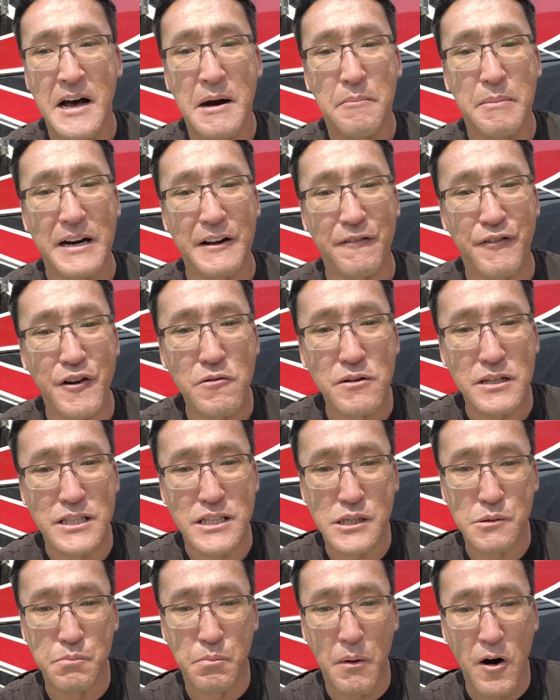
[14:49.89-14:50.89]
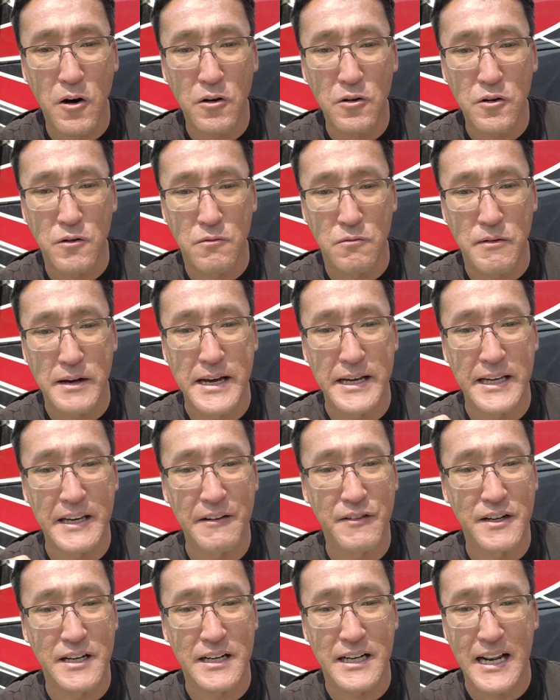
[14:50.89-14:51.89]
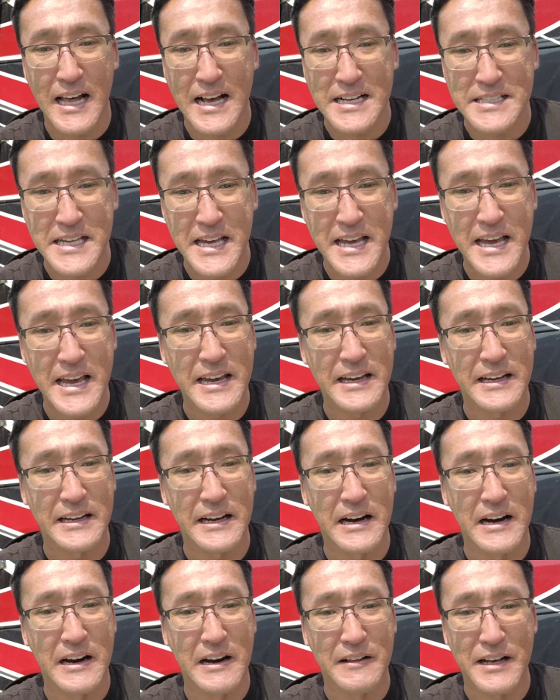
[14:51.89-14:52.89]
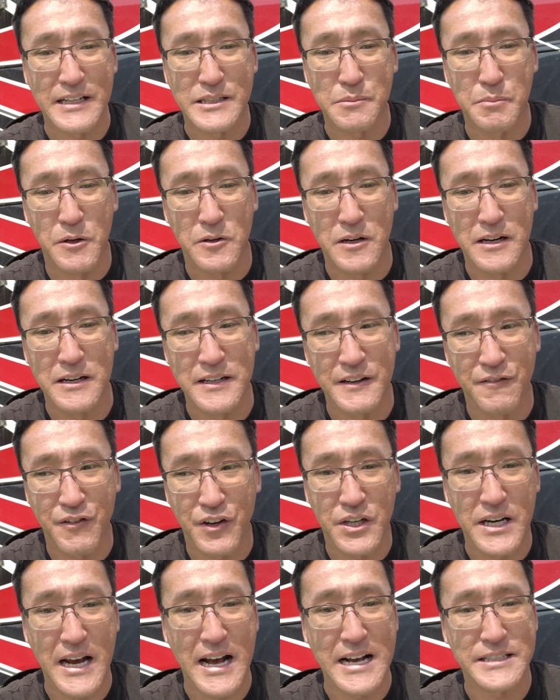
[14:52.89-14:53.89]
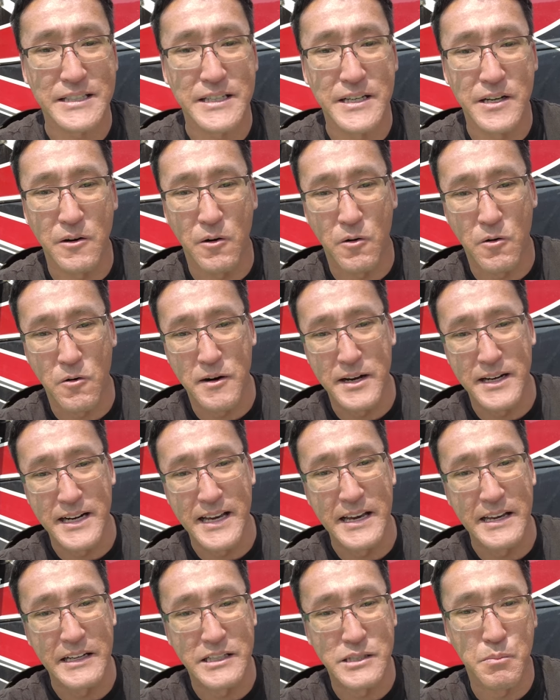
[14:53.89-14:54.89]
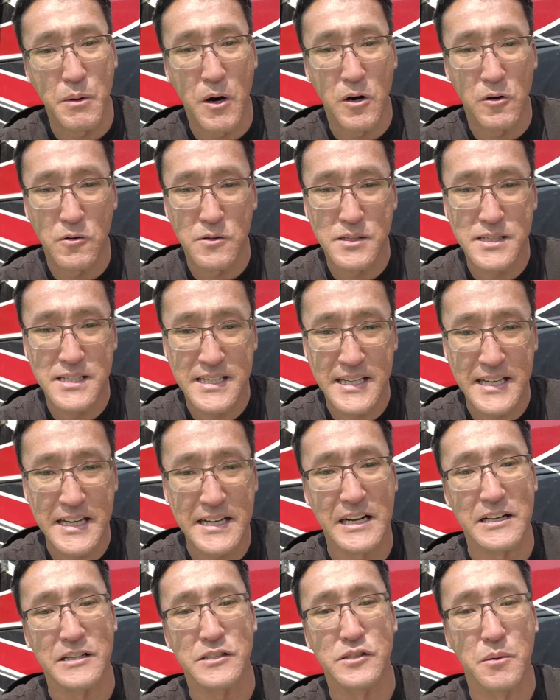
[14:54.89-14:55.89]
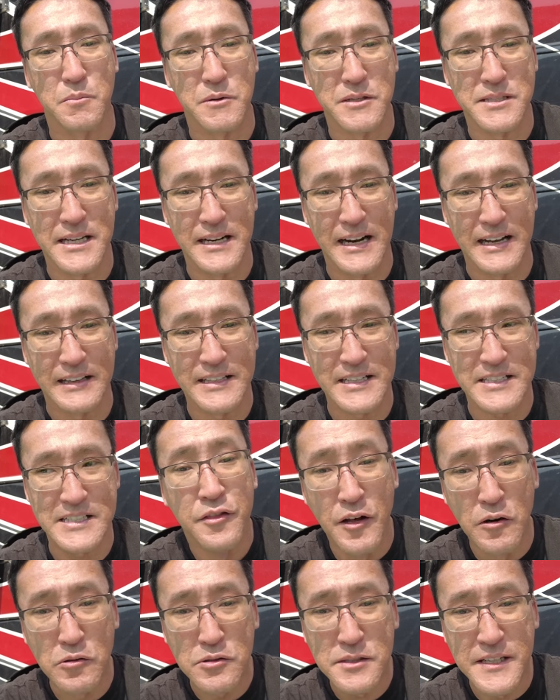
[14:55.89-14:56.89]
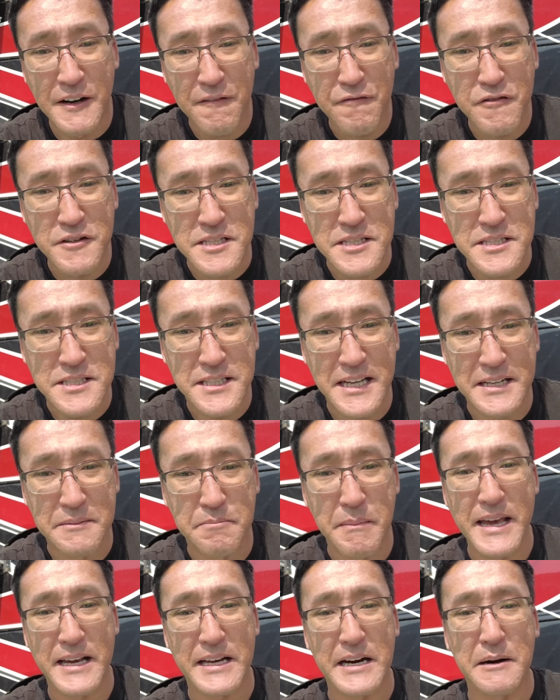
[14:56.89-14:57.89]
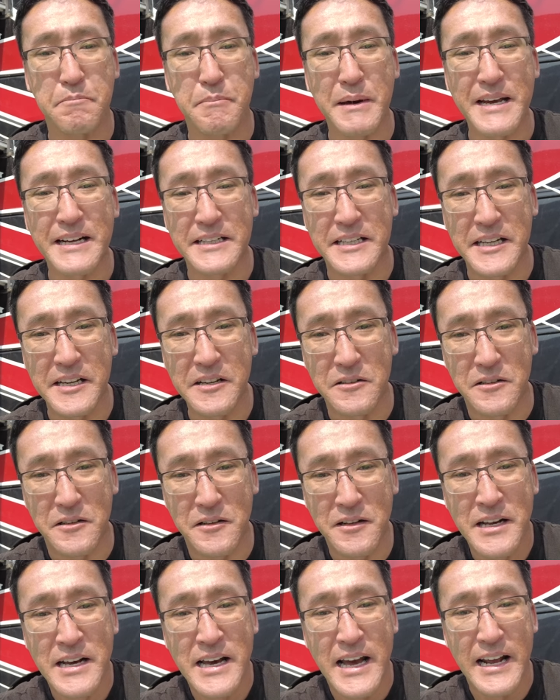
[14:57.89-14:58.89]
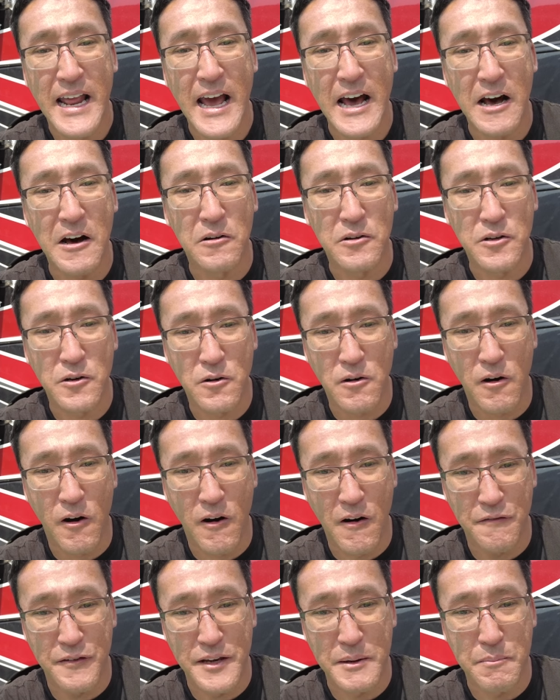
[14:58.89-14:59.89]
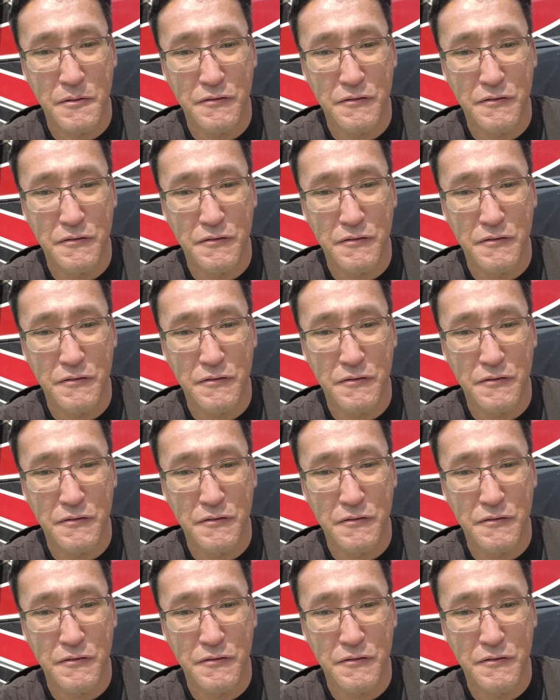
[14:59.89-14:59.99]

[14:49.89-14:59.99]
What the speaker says: But if you're in a smaller rig, even a Class A that's built on a different chassis, or in a smaller C, not a Super C like this, those differences can make a big deal in how your RV